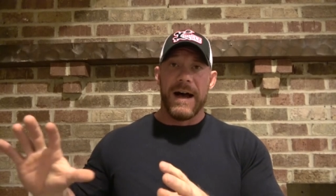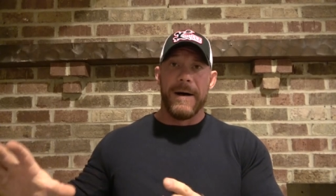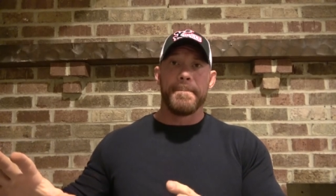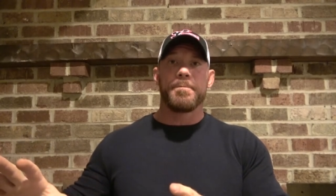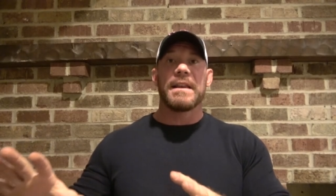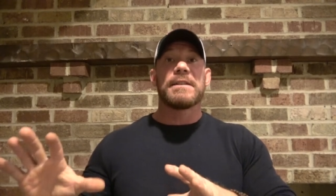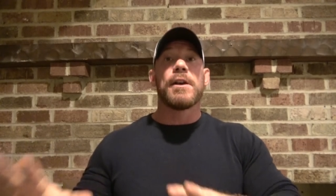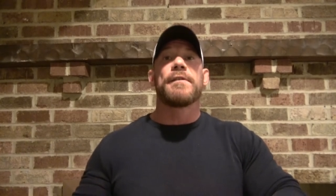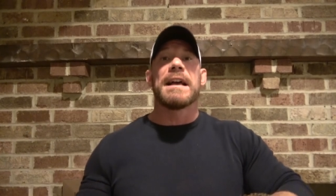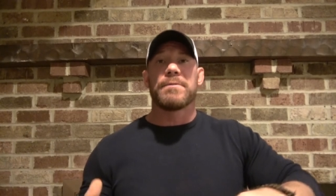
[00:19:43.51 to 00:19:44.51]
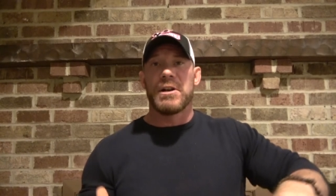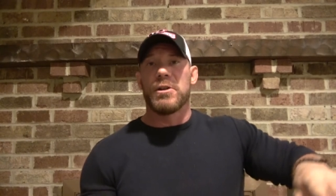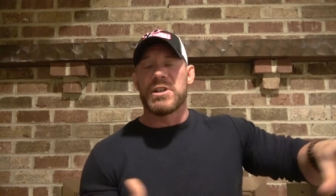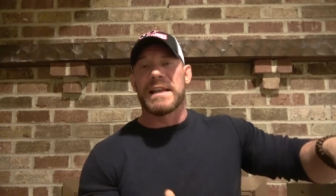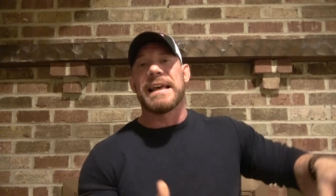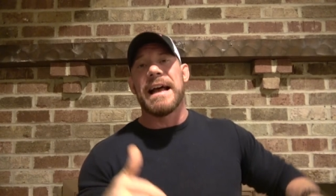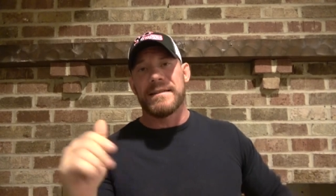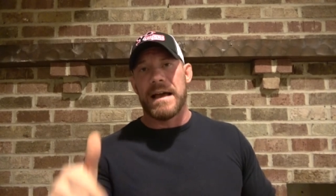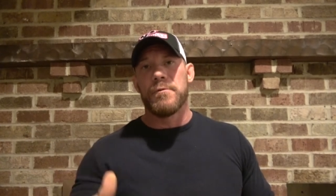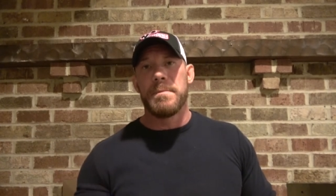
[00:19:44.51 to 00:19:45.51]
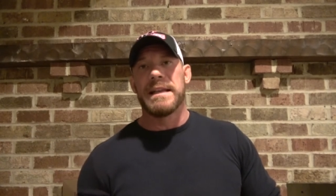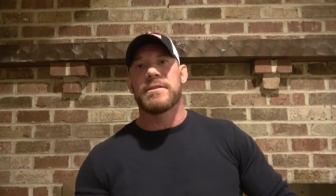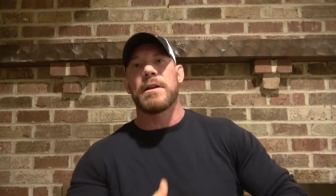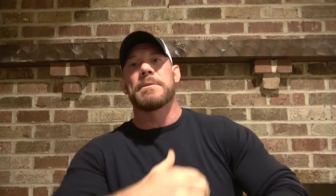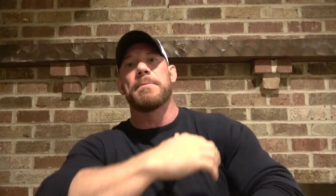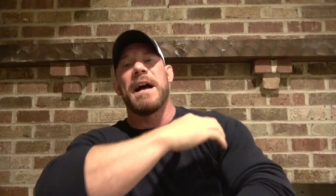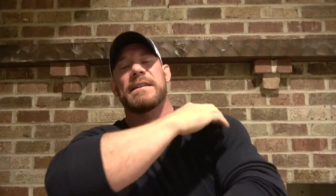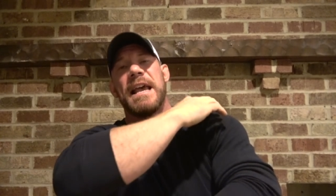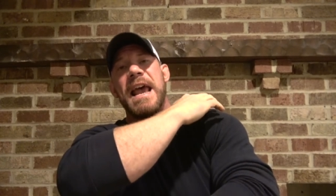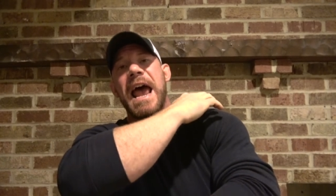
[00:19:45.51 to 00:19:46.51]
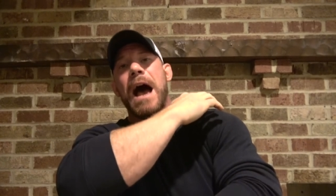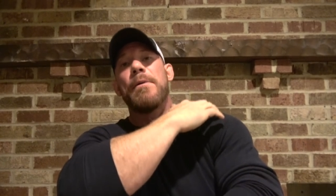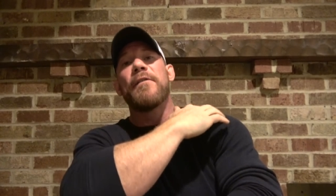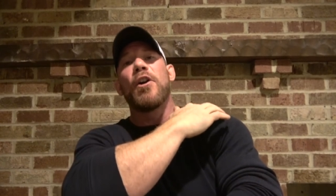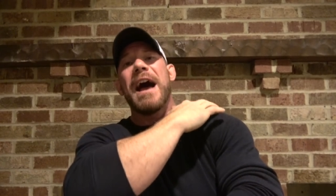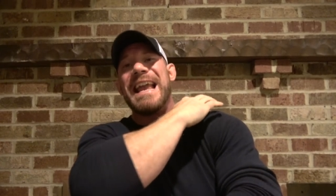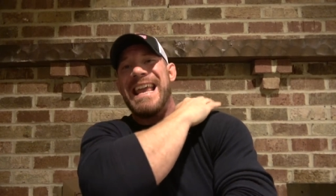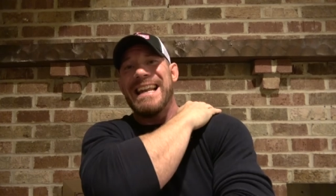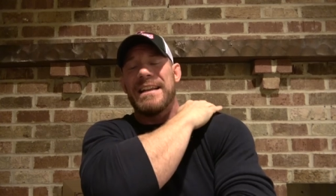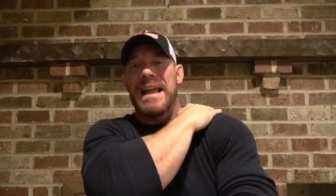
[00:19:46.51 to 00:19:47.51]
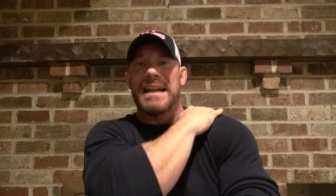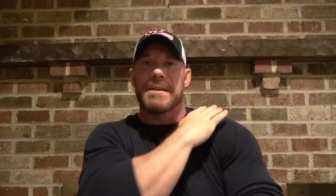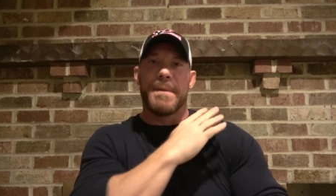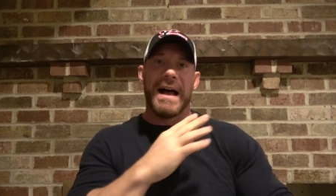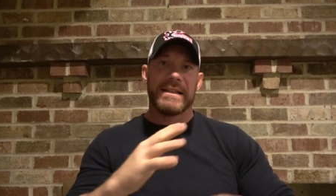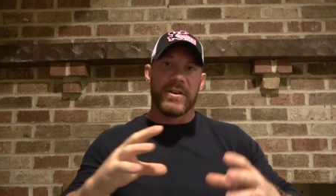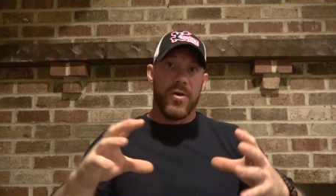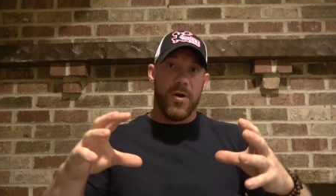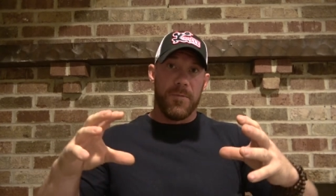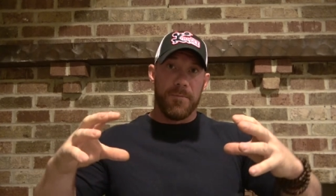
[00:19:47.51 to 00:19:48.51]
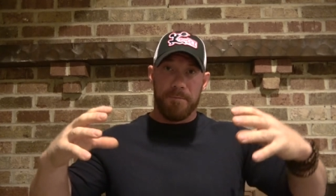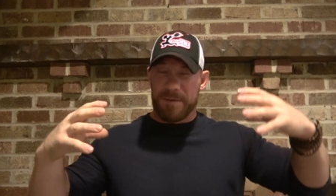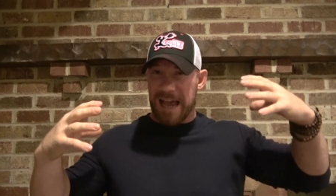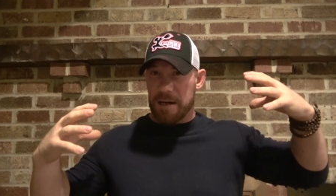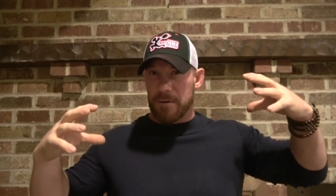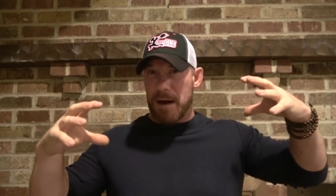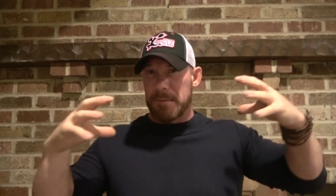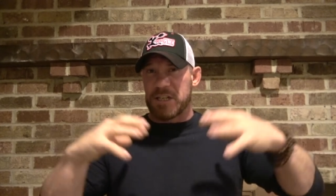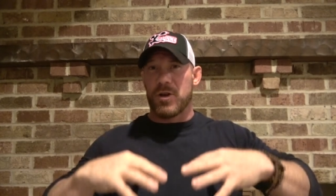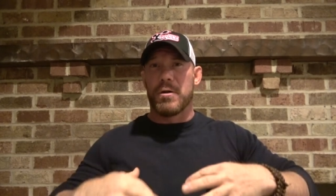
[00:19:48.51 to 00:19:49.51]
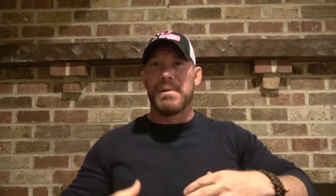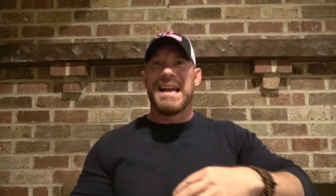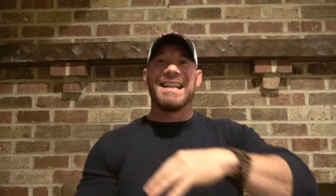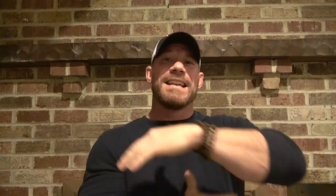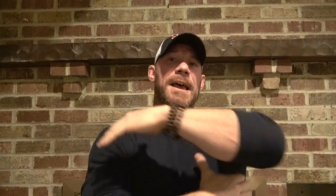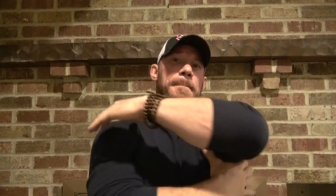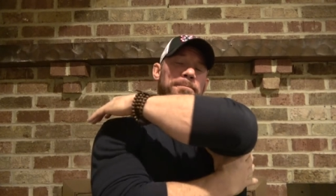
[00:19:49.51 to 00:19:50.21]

Um, so if you guys wanna go check that out, that will be in the description box. However, I hit a lot of spots on kind of around my shoulder blades,